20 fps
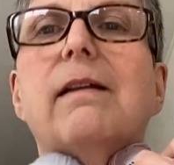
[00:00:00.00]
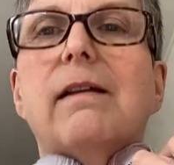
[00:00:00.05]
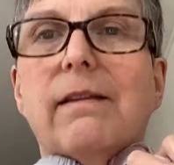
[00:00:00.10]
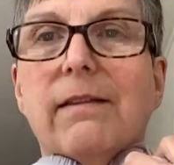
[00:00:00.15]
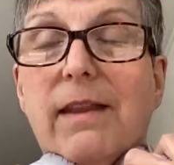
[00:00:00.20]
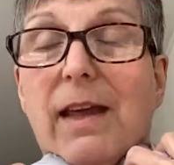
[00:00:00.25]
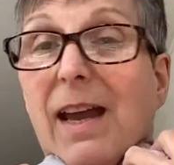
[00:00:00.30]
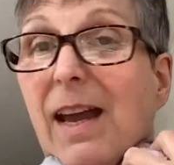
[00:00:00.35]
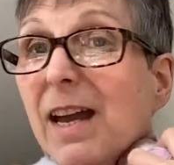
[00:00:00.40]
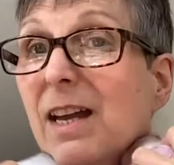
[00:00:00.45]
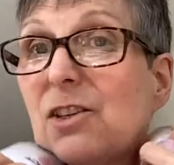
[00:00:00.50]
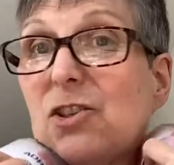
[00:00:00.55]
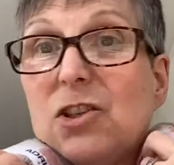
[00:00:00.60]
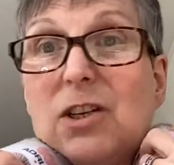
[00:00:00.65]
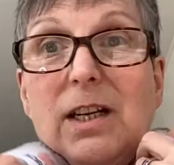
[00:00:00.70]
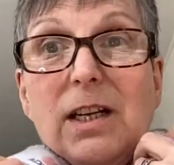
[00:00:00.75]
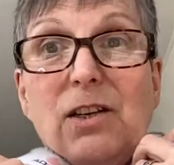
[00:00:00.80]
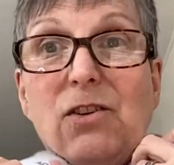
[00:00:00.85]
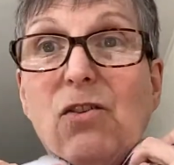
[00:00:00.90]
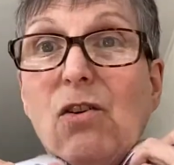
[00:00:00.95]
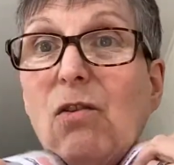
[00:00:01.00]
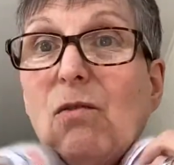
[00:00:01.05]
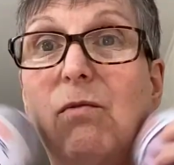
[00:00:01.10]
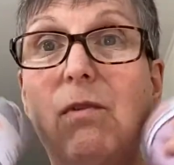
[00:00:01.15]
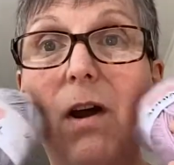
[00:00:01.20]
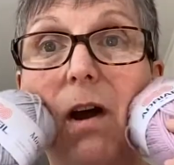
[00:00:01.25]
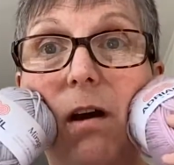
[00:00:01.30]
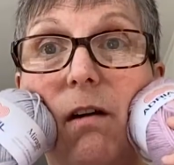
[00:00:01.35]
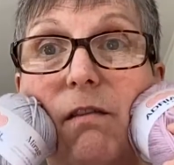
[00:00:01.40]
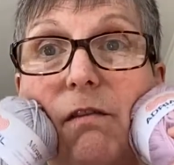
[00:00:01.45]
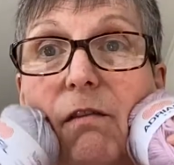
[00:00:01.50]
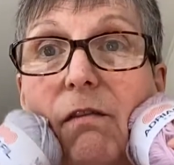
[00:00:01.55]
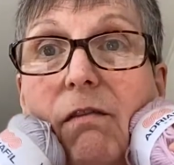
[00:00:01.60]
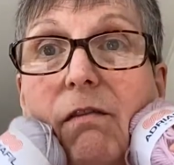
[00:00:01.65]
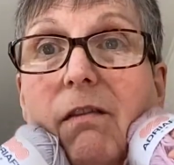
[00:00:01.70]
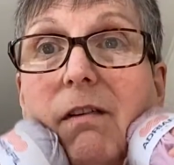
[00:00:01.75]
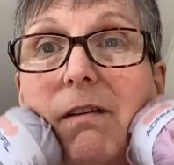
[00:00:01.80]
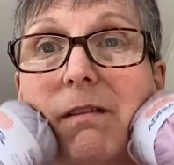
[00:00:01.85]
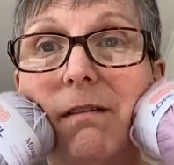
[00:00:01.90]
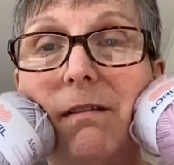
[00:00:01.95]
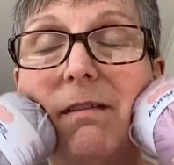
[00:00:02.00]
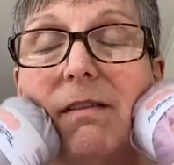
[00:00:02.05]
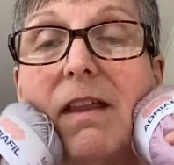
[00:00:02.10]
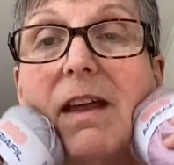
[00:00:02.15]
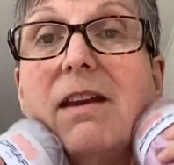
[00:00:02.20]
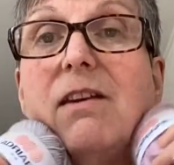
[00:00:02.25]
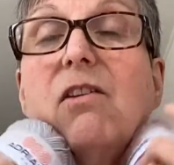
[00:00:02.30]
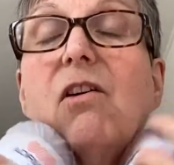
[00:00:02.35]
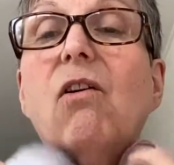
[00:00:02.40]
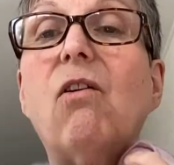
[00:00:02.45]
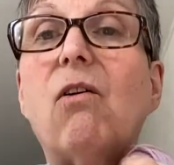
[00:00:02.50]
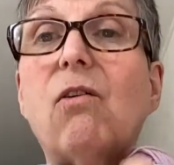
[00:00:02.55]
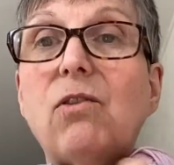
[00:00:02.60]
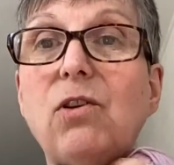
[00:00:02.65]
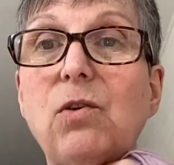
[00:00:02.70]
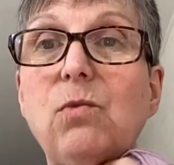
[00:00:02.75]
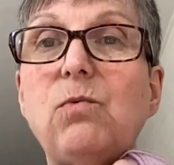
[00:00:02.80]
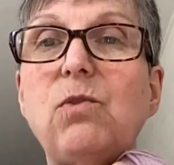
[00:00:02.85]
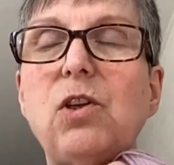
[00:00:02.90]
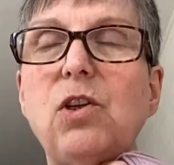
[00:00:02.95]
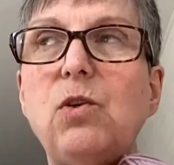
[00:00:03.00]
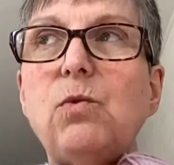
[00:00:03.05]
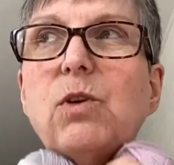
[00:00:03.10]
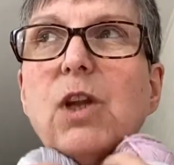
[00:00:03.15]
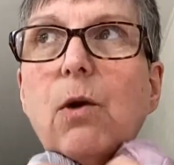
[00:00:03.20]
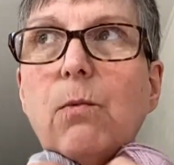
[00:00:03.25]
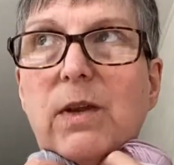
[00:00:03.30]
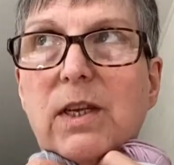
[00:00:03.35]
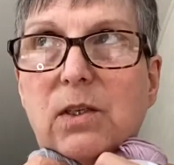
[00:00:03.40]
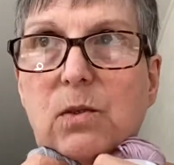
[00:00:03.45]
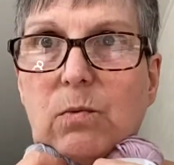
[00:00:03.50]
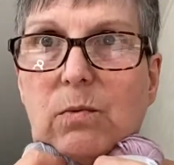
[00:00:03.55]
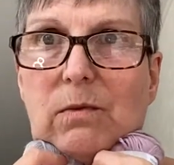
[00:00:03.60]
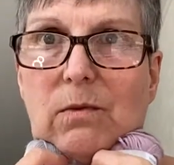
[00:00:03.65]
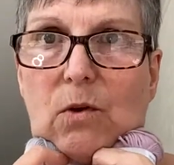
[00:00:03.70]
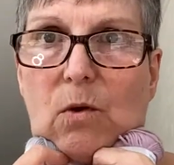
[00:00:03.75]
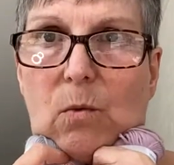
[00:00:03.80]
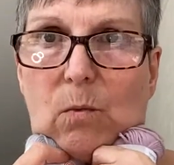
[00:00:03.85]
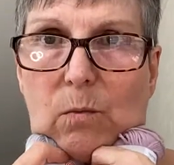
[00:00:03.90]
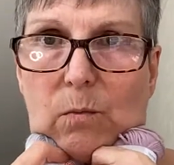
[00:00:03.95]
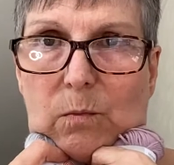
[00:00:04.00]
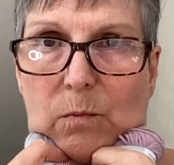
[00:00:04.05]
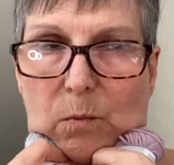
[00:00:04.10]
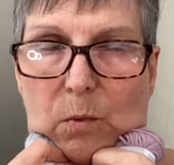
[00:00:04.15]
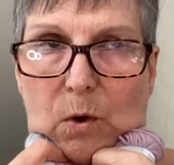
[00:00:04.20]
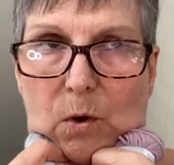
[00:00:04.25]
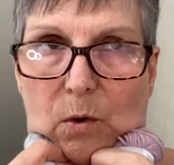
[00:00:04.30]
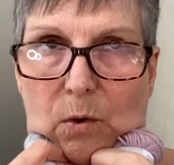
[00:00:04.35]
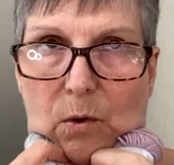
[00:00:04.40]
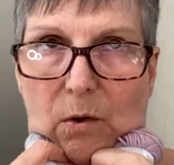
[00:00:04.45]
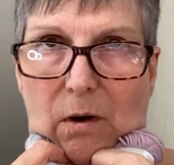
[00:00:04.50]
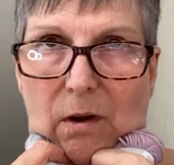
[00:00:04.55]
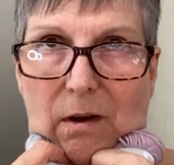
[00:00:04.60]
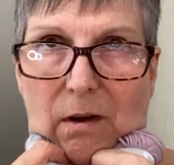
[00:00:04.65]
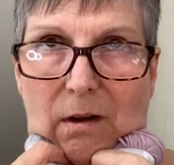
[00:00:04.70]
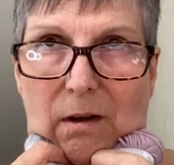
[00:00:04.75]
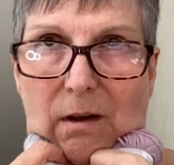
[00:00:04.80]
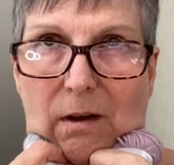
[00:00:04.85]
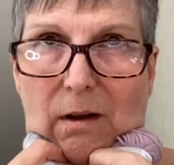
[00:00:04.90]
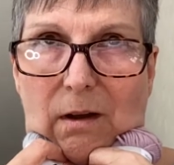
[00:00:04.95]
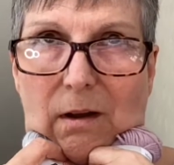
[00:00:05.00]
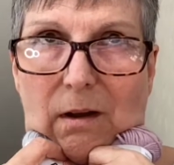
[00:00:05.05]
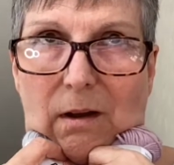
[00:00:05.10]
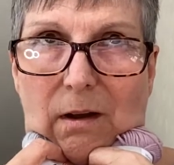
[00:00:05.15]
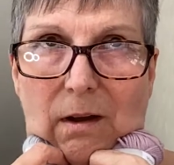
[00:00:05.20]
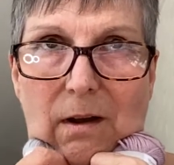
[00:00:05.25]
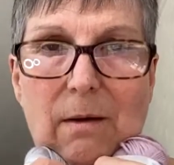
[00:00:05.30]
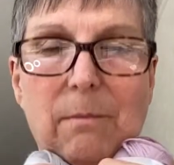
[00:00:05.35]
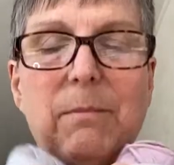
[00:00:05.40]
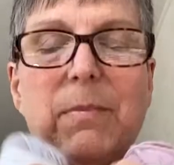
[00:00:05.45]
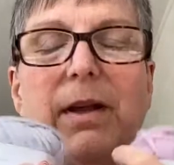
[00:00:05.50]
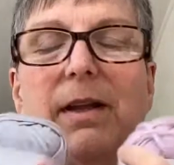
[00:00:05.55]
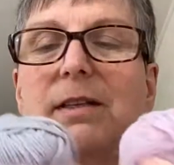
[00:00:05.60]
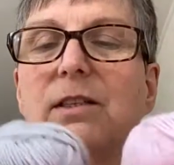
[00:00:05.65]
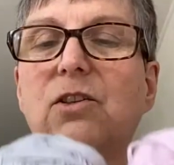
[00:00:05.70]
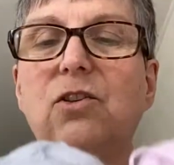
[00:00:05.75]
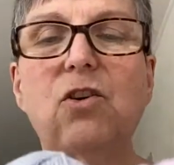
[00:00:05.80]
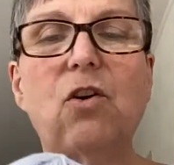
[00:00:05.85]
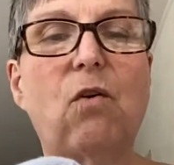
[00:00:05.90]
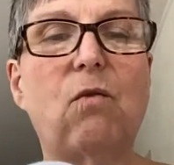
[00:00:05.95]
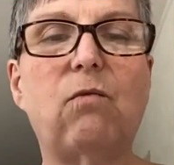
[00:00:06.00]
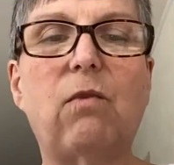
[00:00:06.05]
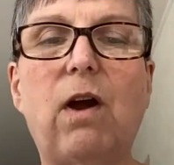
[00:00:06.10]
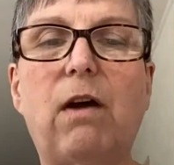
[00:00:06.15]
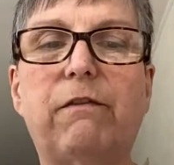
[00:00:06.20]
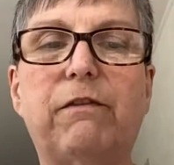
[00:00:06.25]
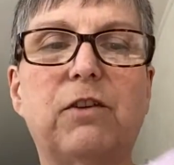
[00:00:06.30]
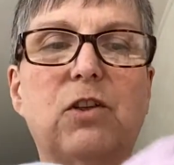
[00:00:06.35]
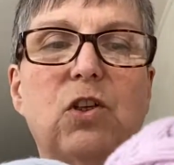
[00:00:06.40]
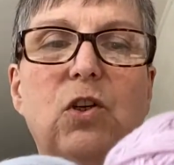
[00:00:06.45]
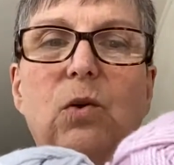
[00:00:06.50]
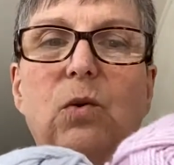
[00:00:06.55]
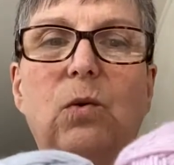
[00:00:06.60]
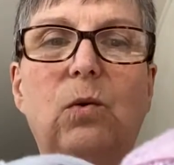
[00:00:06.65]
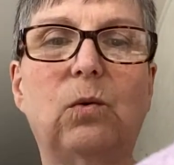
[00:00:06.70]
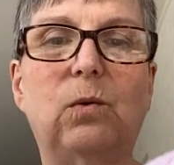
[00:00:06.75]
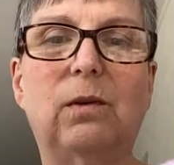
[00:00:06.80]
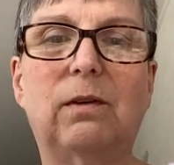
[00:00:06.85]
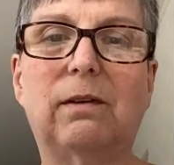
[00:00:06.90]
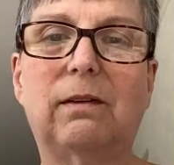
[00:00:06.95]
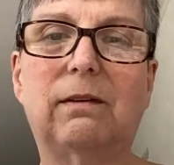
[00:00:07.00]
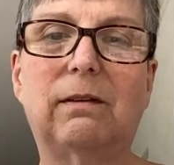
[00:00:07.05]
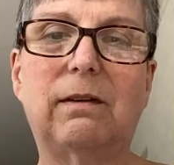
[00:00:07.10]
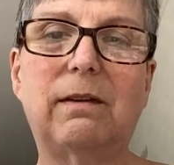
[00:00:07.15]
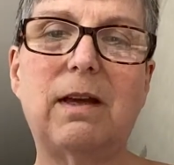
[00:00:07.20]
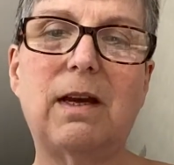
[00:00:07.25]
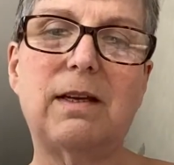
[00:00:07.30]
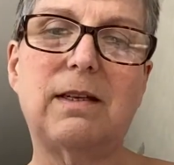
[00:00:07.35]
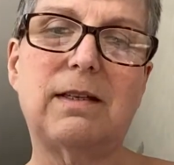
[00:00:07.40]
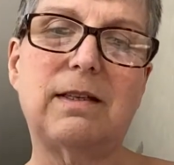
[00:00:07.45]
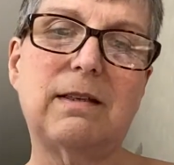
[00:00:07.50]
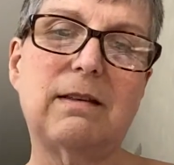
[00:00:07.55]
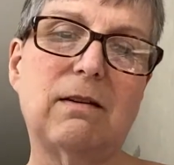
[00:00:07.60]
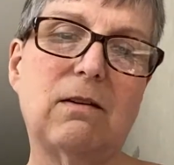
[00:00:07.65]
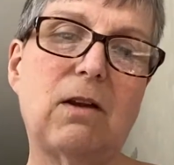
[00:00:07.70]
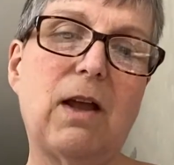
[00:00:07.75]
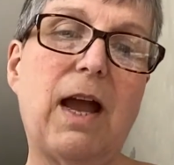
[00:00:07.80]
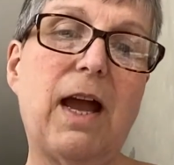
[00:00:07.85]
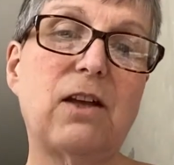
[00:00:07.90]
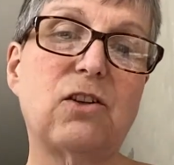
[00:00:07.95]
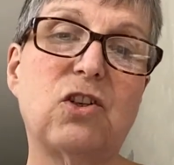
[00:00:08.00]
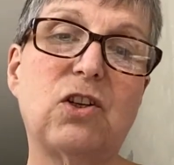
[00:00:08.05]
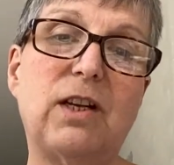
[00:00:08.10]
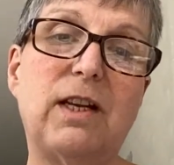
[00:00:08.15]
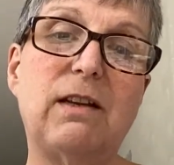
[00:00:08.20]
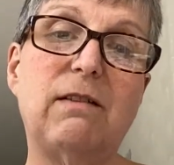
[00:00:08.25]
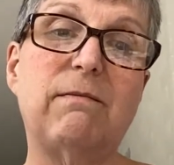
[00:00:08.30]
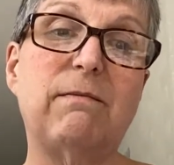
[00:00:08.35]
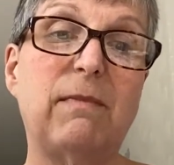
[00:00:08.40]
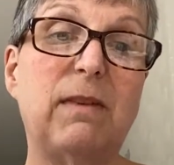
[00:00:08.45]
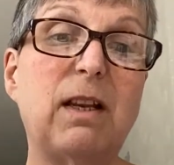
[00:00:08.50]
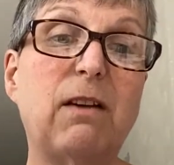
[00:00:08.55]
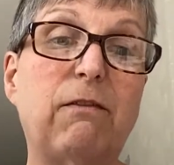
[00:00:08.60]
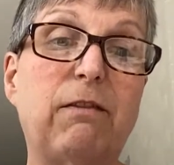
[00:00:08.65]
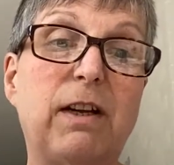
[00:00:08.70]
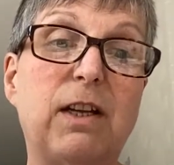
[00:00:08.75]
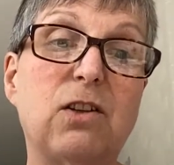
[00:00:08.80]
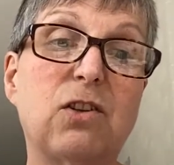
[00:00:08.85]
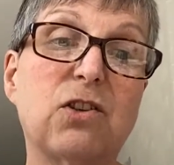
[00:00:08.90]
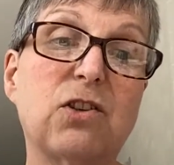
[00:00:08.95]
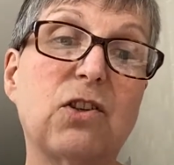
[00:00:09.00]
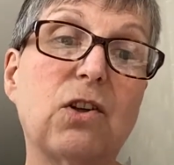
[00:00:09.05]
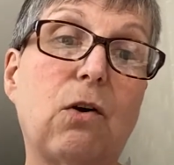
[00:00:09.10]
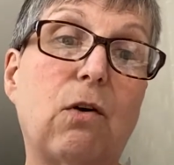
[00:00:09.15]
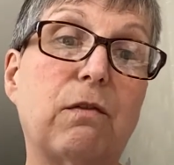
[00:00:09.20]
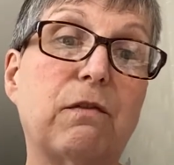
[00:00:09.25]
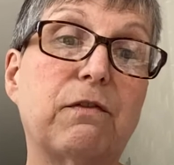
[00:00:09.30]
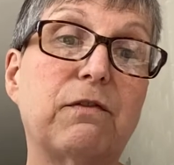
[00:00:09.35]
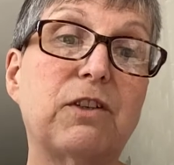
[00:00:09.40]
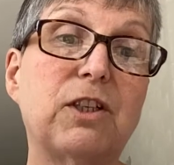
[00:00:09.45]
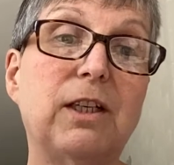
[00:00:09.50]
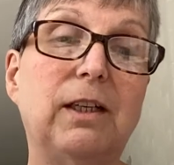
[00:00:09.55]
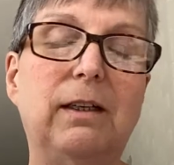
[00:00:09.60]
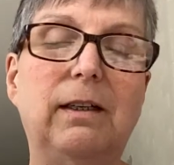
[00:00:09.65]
They're actually not rough. They're not. You know it's got wool, but it's not rough at all. That is actually lovely and soft.